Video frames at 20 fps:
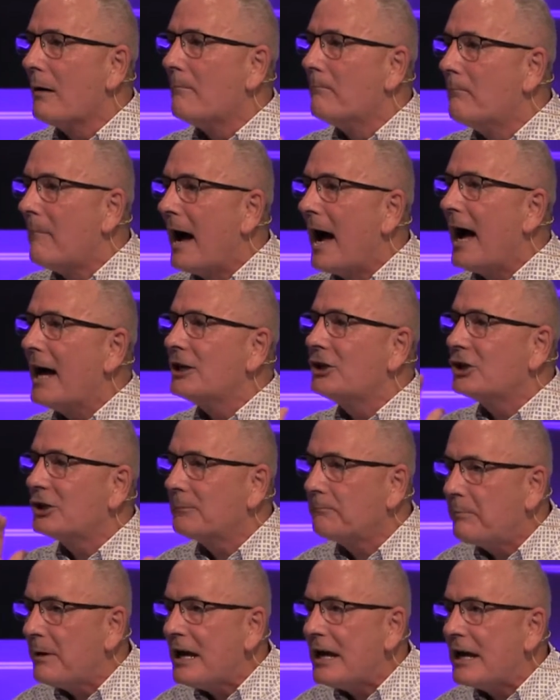my
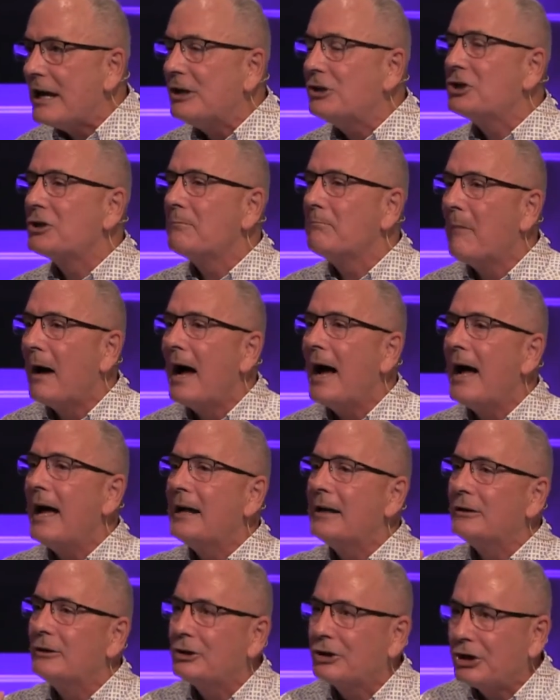speech,
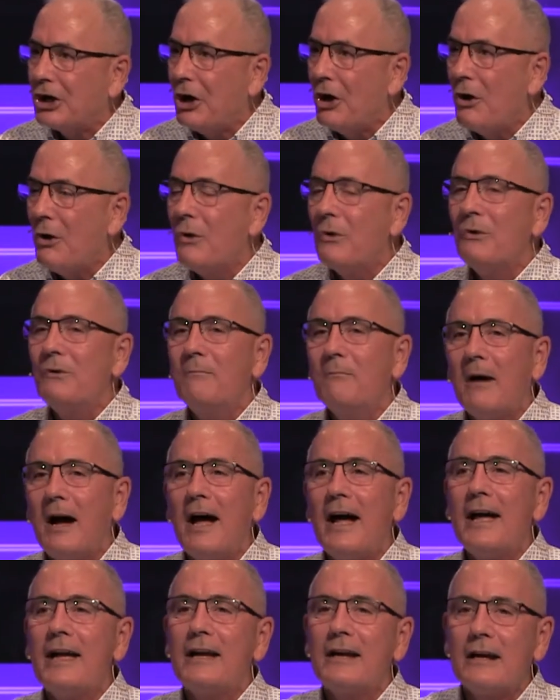my tone,
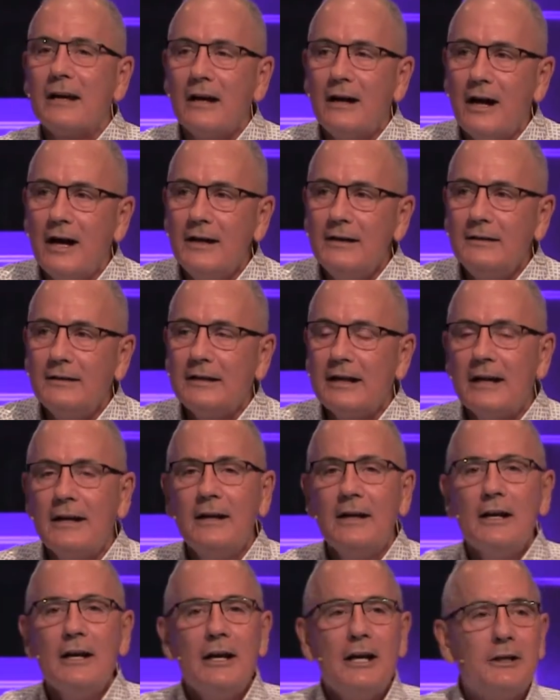my content
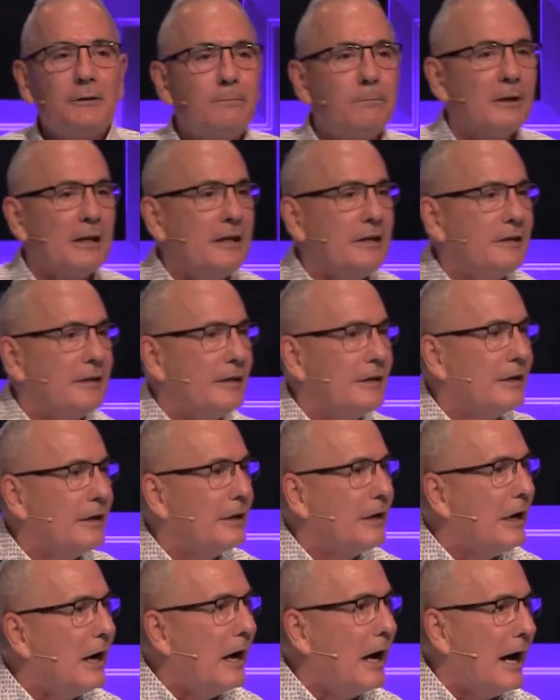is pleasing to
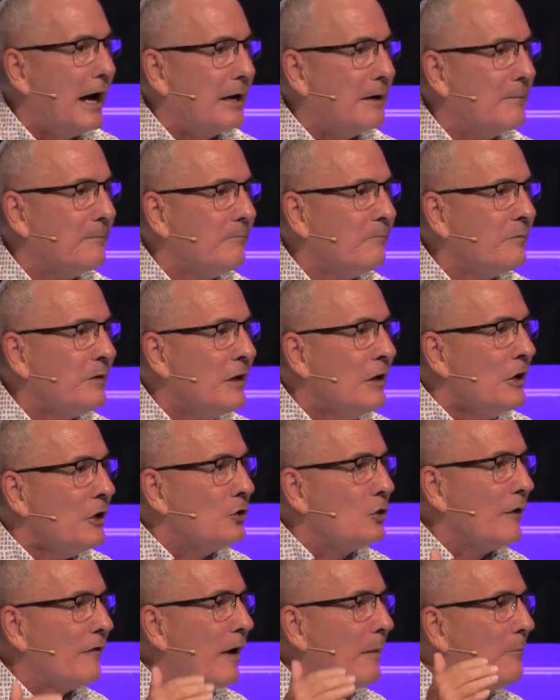God.
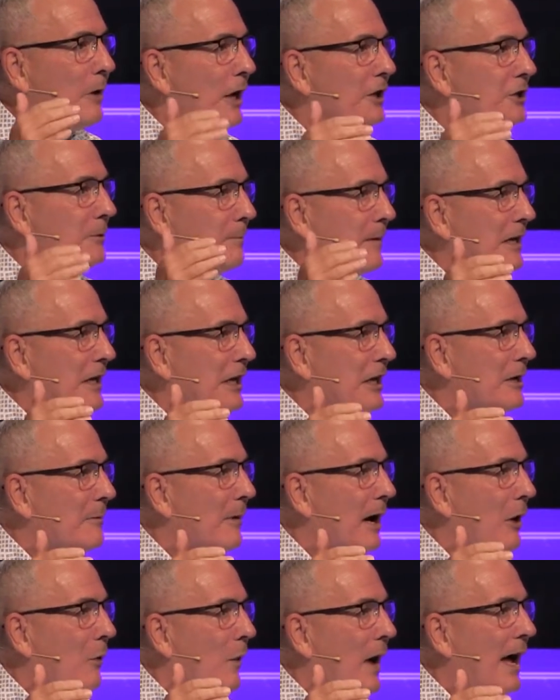So if I'm not speaking to
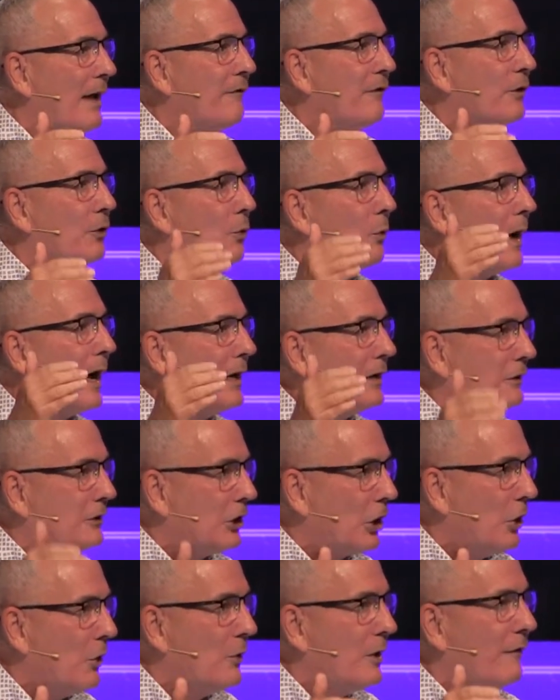my wife in the right
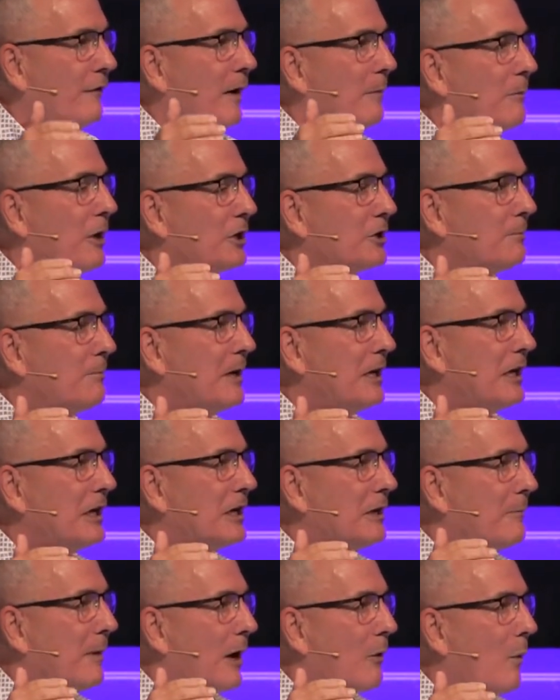tone, if I'm not
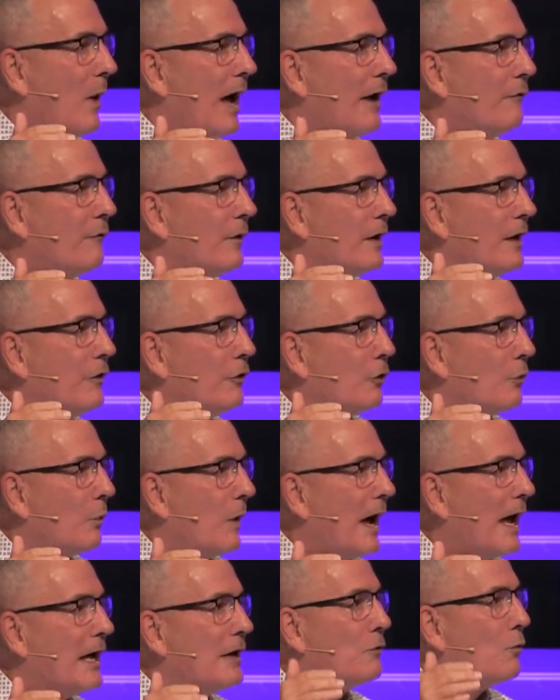speaking to my wife in the
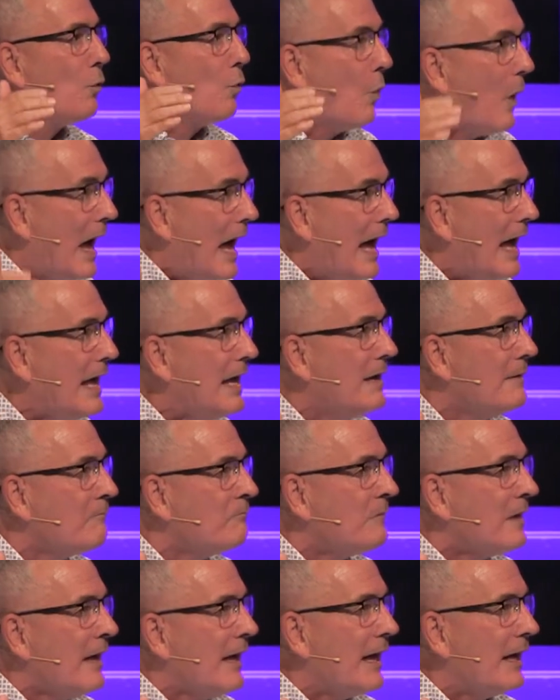right way,
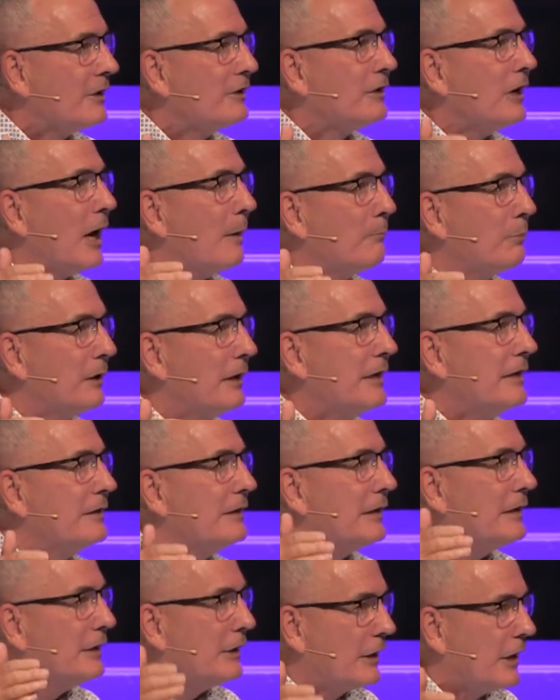it's not
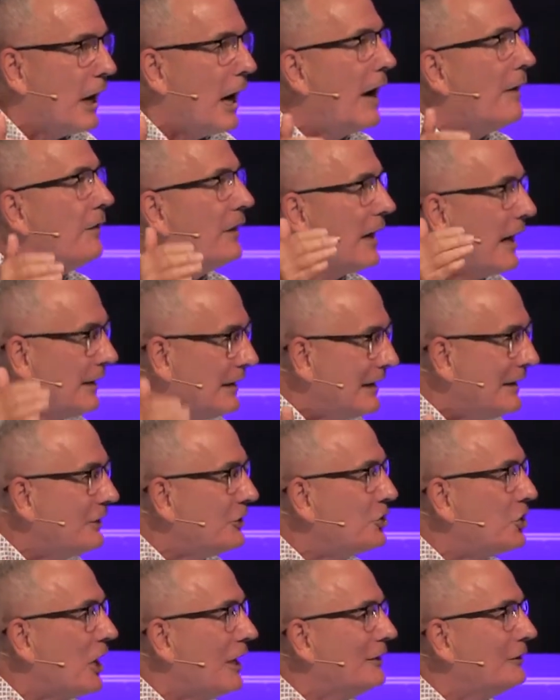pleasing to God, then I need to
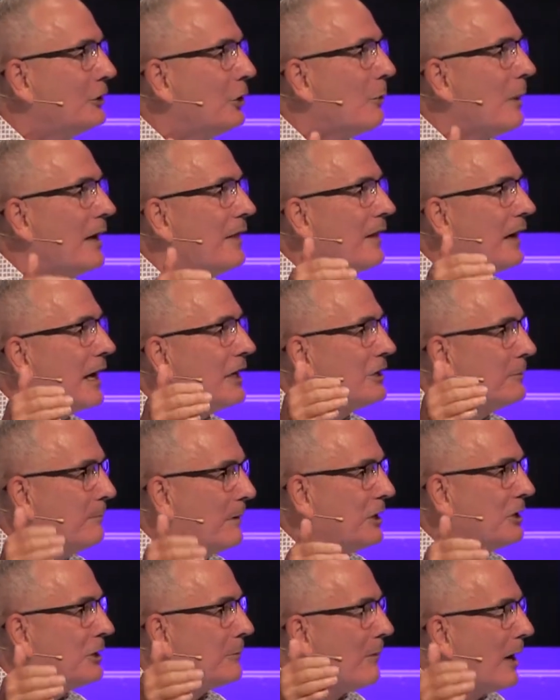change the way that I
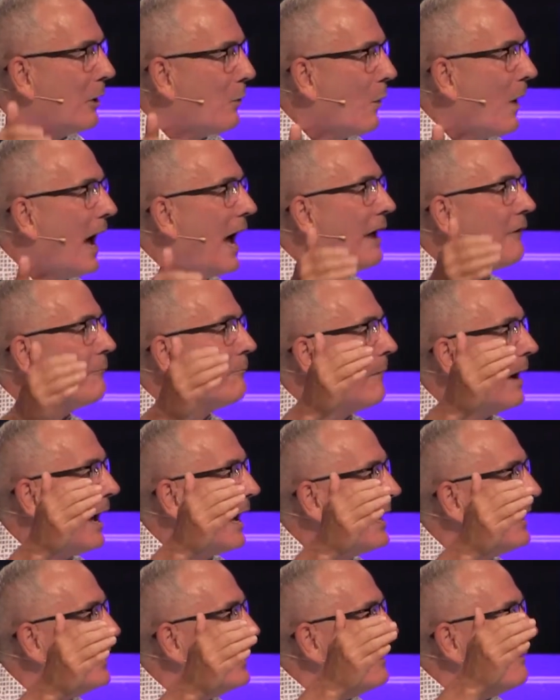speak to my wife.
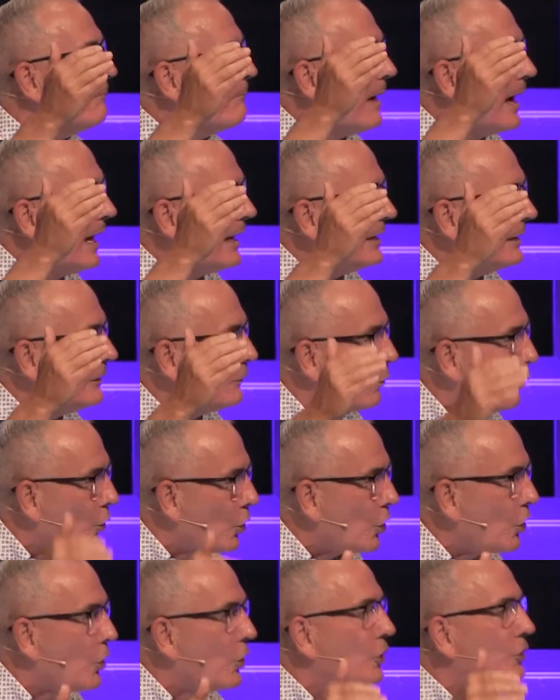My, my
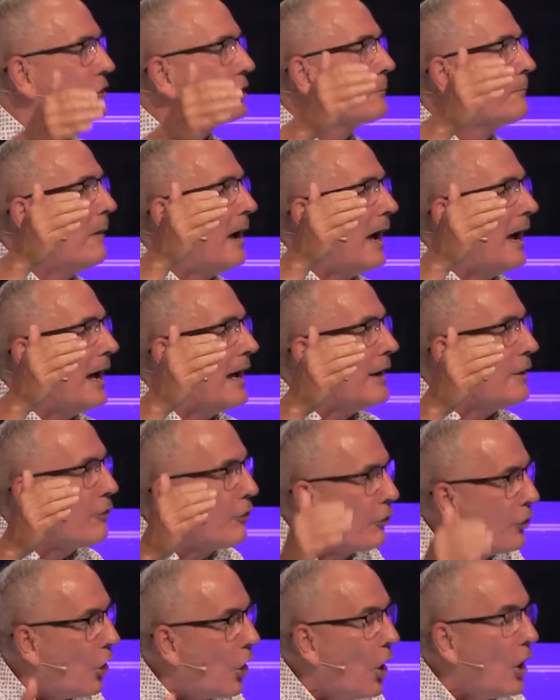words, my
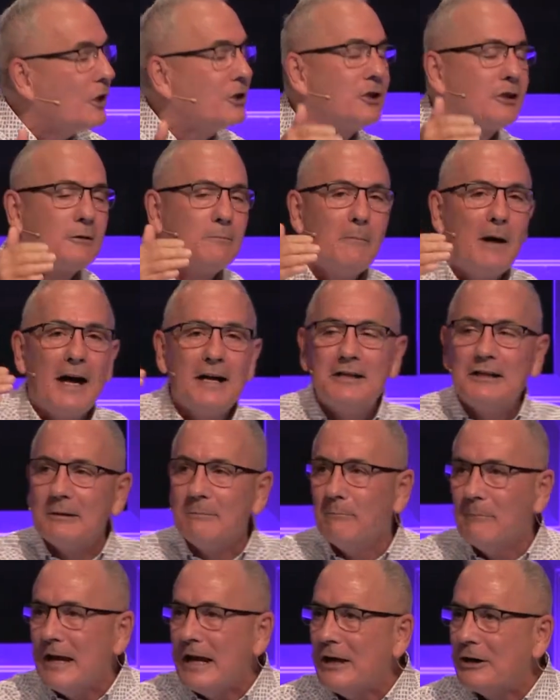thoughts, my
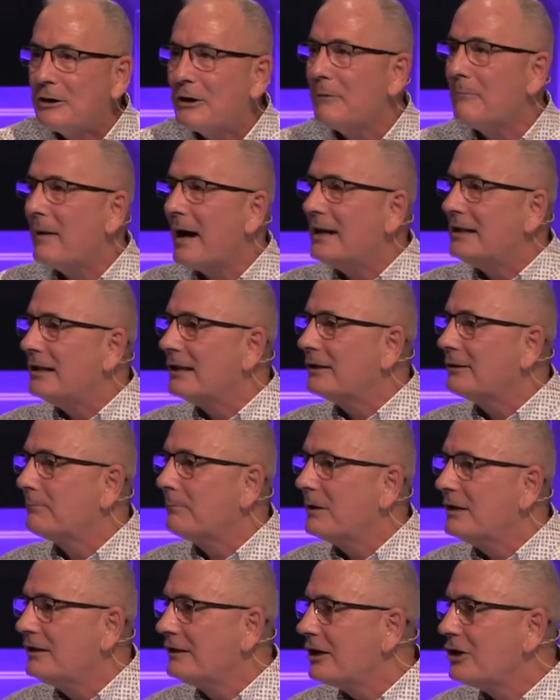demeanor, my
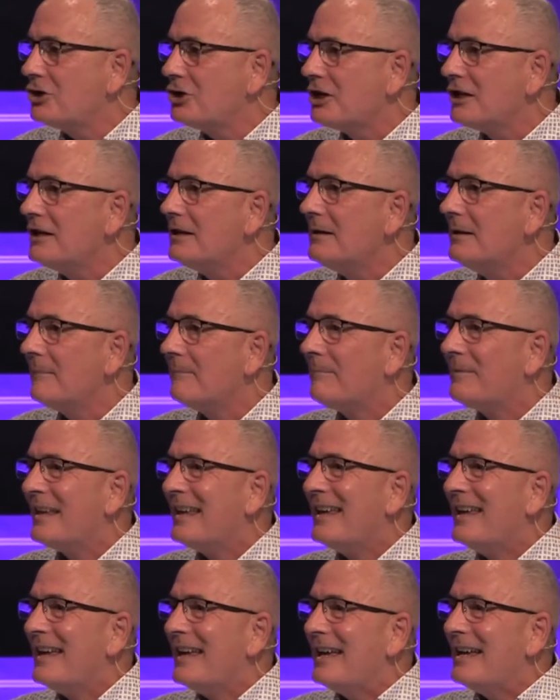disposition,
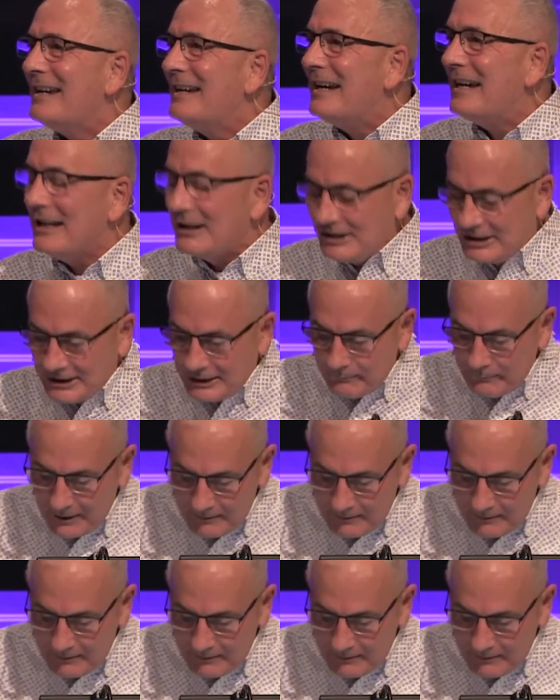it needs to be